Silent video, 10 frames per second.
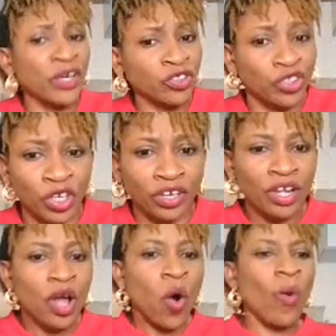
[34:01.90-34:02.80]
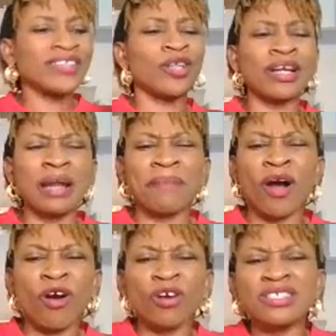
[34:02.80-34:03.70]
function, we're talking
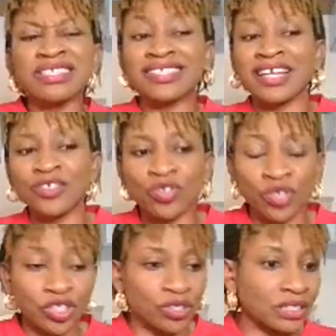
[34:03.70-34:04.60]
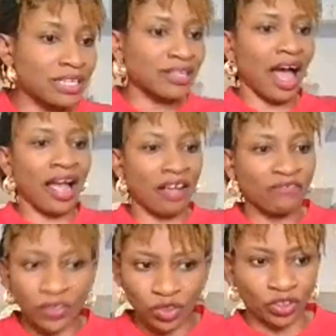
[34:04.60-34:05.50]
about concentration. These are higher
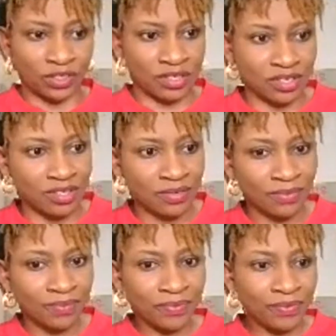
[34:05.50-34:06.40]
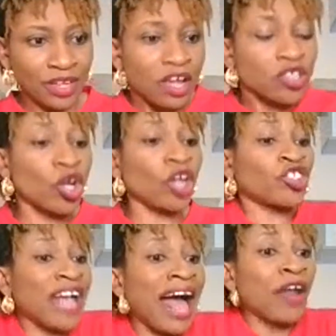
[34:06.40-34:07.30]
functions. So your
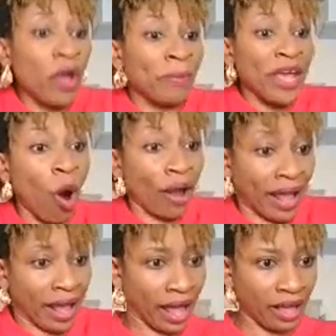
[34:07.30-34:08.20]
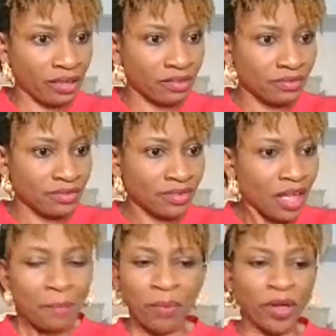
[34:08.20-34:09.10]
child will be okay,
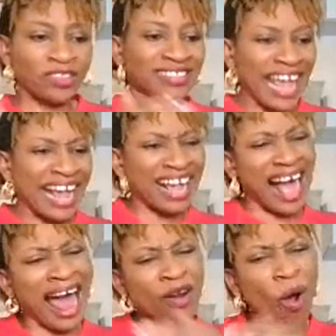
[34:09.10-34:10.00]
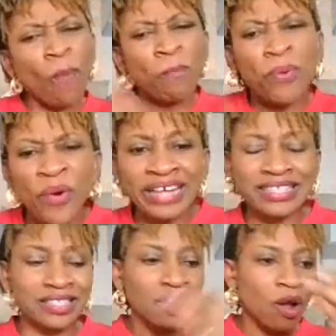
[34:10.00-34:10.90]
but they can't
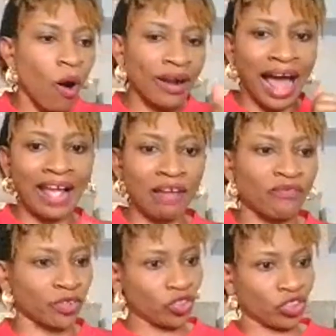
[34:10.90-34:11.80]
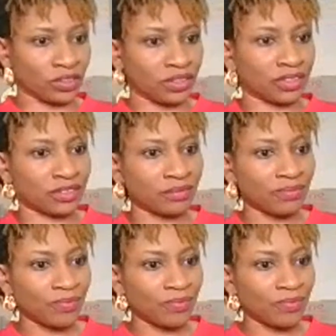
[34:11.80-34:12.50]
operate on higher functions.